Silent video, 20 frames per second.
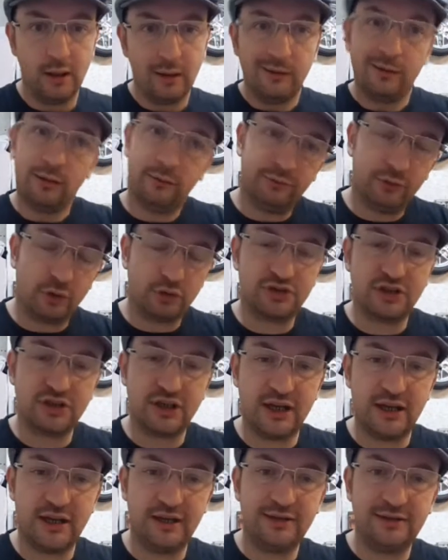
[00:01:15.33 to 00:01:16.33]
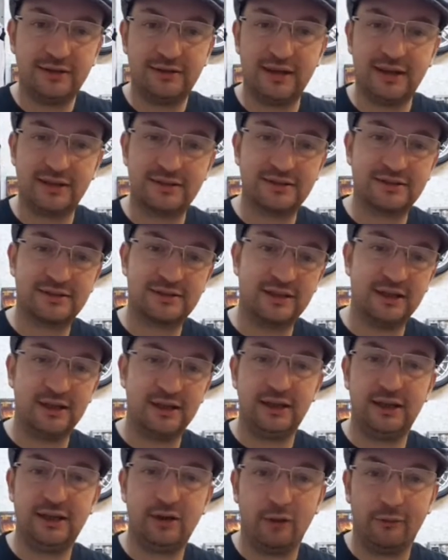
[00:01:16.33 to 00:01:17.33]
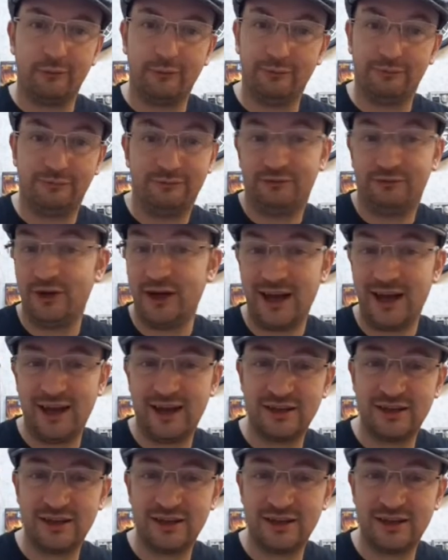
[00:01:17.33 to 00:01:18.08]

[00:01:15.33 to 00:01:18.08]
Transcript: unfortunately, the cover